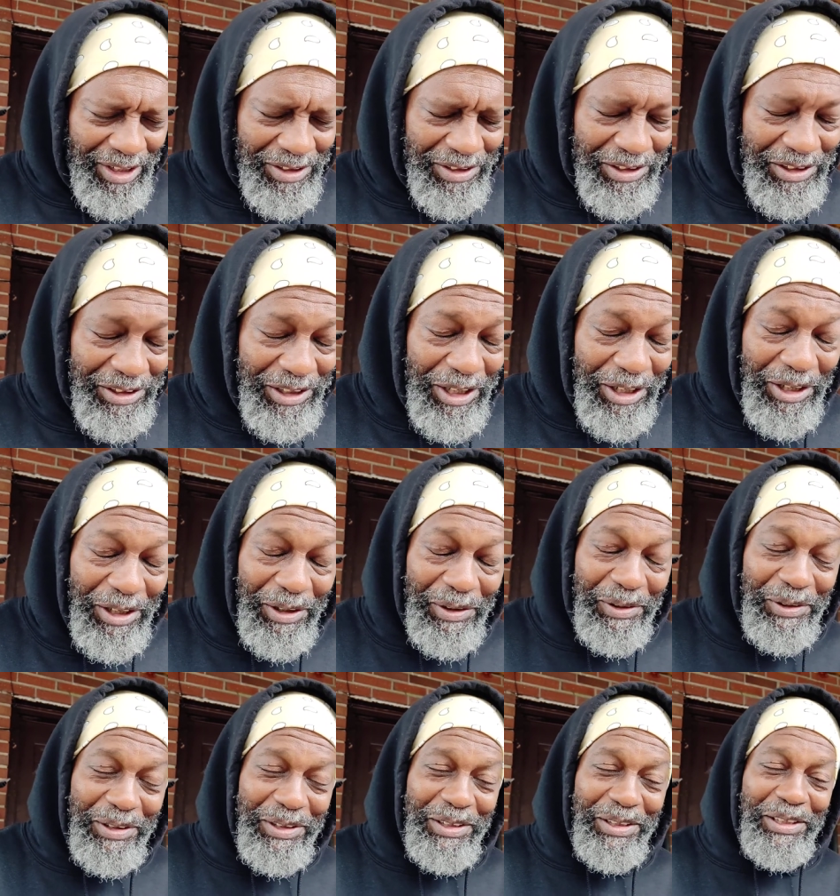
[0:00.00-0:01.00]
So
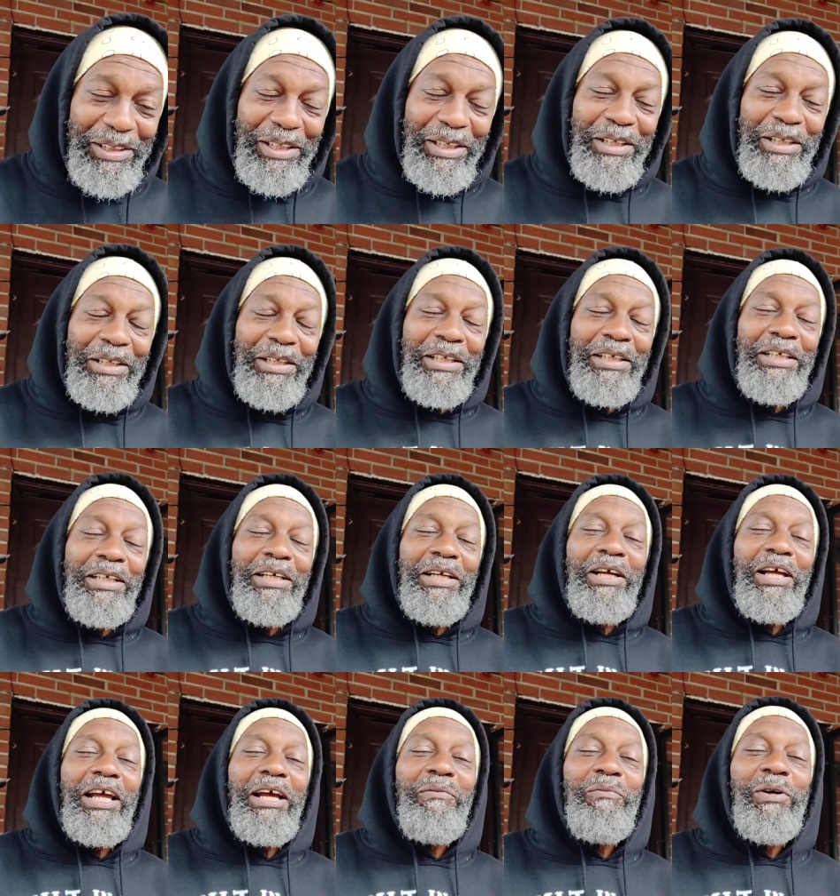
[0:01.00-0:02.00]

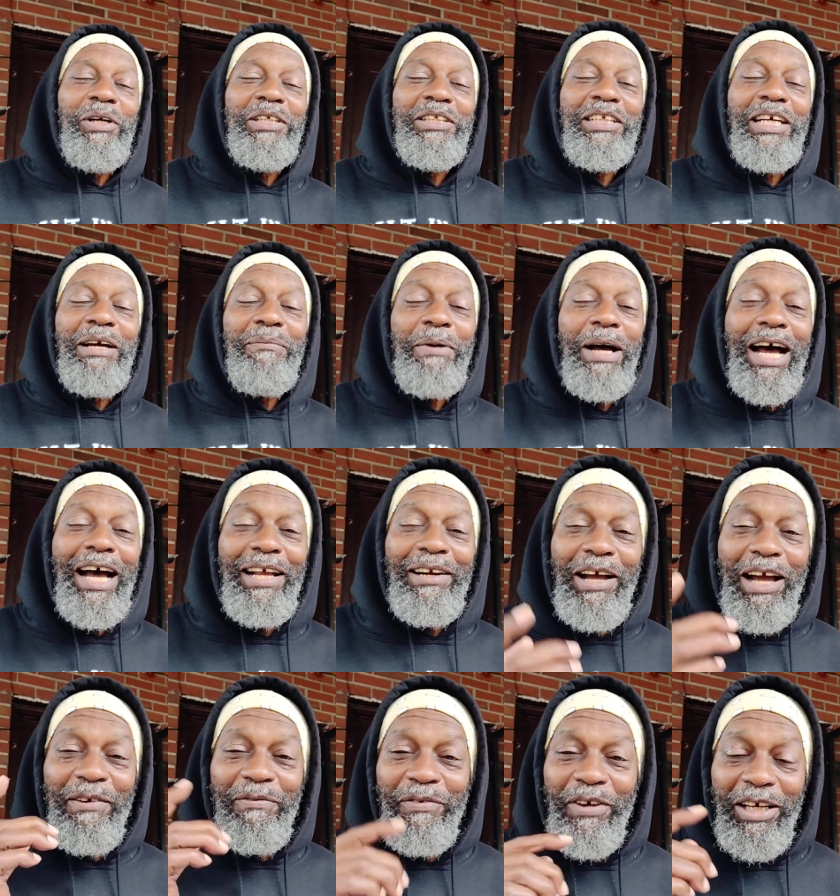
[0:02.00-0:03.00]
at one time, I,
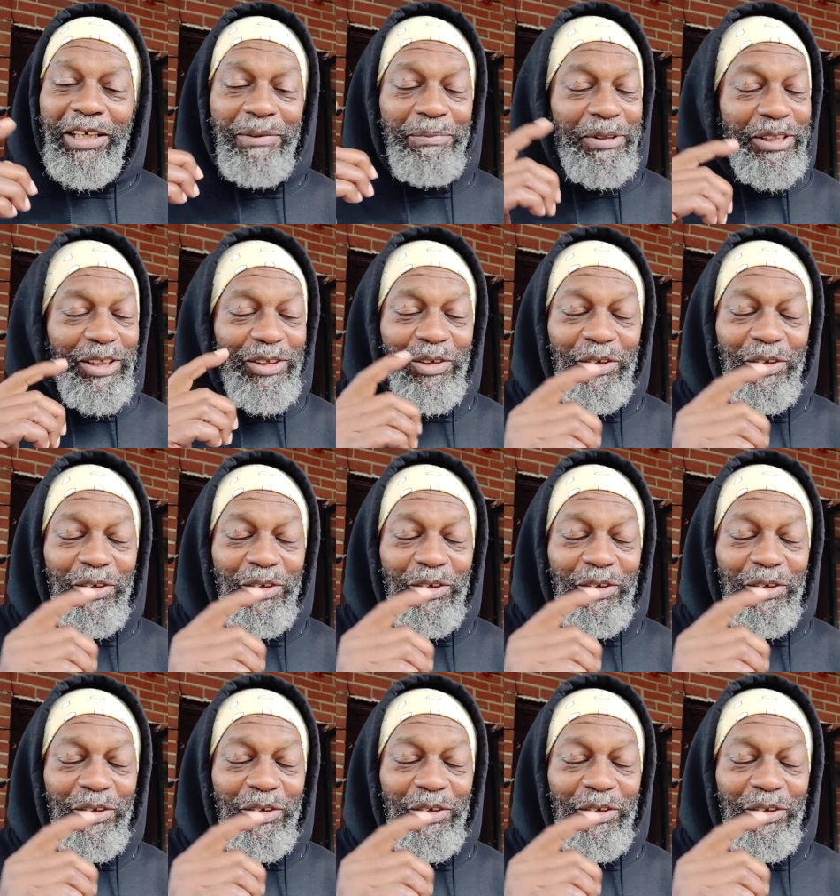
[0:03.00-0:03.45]
I found out a,